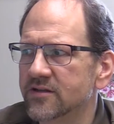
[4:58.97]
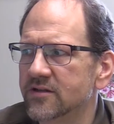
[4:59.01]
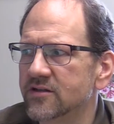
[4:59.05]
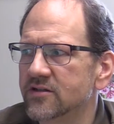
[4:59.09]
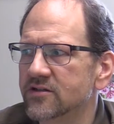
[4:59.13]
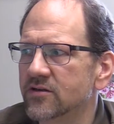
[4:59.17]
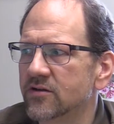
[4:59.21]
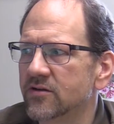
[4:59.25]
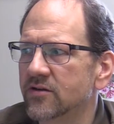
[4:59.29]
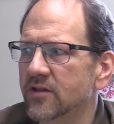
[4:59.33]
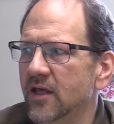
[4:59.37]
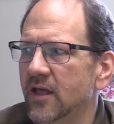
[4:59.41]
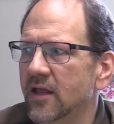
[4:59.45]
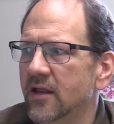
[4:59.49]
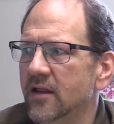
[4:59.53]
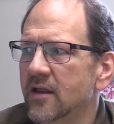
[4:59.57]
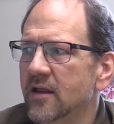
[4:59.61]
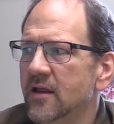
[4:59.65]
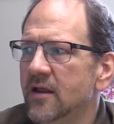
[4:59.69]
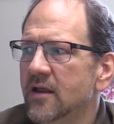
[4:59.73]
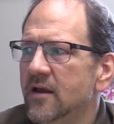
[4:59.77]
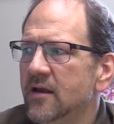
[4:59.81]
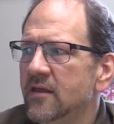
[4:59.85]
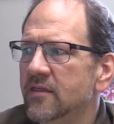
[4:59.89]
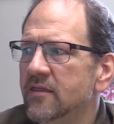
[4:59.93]
And so they,
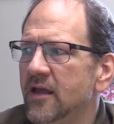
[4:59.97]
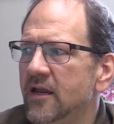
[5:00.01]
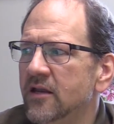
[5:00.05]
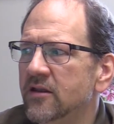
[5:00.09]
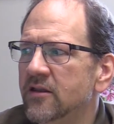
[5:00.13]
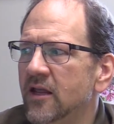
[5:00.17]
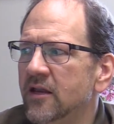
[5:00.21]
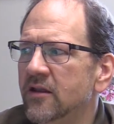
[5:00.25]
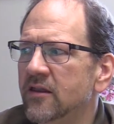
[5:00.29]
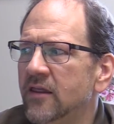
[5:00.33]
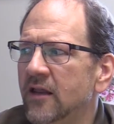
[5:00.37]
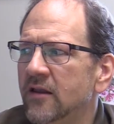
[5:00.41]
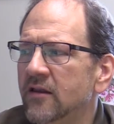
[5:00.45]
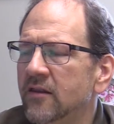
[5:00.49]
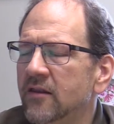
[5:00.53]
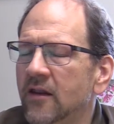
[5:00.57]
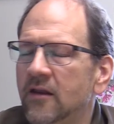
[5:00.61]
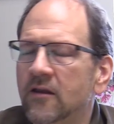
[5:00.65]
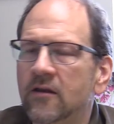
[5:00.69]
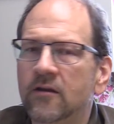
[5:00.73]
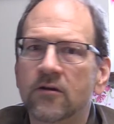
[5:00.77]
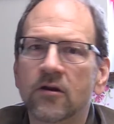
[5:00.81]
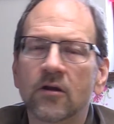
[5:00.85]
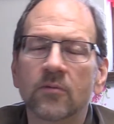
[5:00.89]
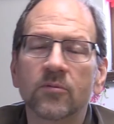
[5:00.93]
they, they, they,
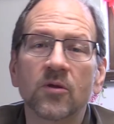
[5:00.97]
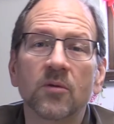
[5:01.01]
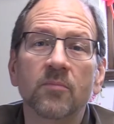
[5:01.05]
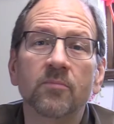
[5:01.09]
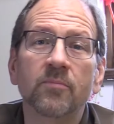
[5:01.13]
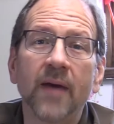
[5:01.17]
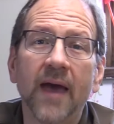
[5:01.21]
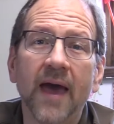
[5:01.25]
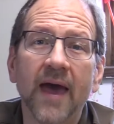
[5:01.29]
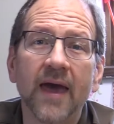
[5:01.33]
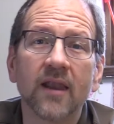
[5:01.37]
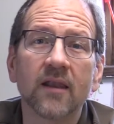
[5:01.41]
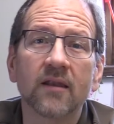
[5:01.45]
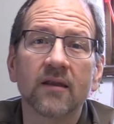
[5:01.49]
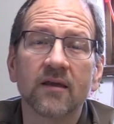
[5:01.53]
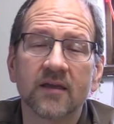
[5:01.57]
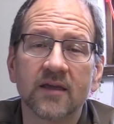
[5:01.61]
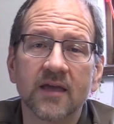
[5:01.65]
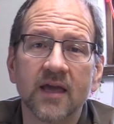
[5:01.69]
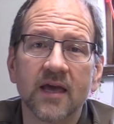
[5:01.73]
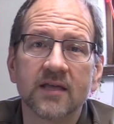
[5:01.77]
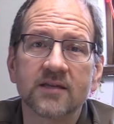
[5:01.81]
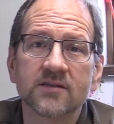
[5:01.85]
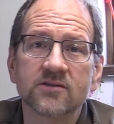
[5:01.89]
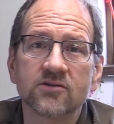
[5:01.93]
they took up the battle
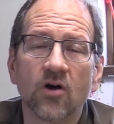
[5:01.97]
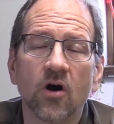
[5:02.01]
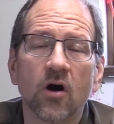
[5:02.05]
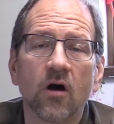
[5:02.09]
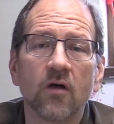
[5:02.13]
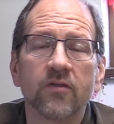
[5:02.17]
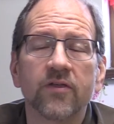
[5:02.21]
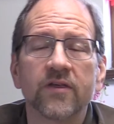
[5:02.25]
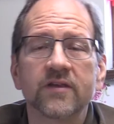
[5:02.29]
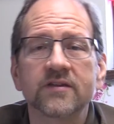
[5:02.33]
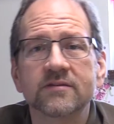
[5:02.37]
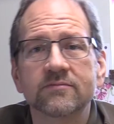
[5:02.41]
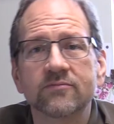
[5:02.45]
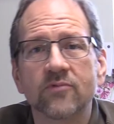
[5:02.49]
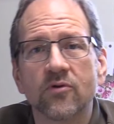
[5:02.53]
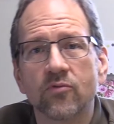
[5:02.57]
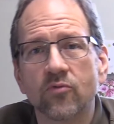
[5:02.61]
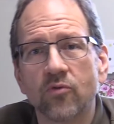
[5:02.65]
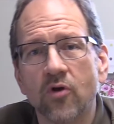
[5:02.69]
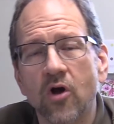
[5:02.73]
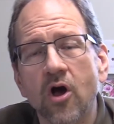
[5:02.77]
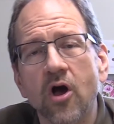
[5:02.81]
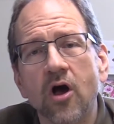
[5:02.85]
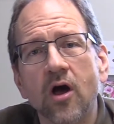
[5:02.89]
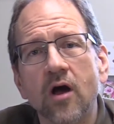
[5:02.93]
against all things that were
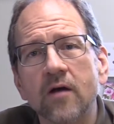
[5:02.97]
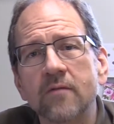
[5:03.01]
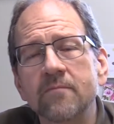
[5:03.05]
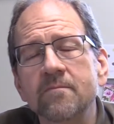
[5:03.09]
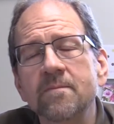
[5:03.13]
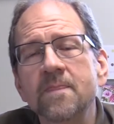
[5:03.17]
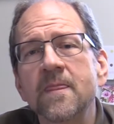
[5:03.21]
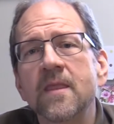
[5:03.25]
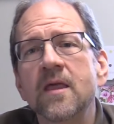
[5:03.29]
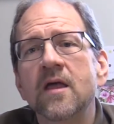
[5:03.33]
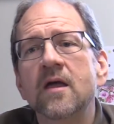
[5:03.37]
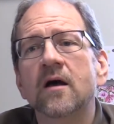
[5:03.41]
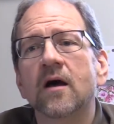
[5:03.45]
wrong.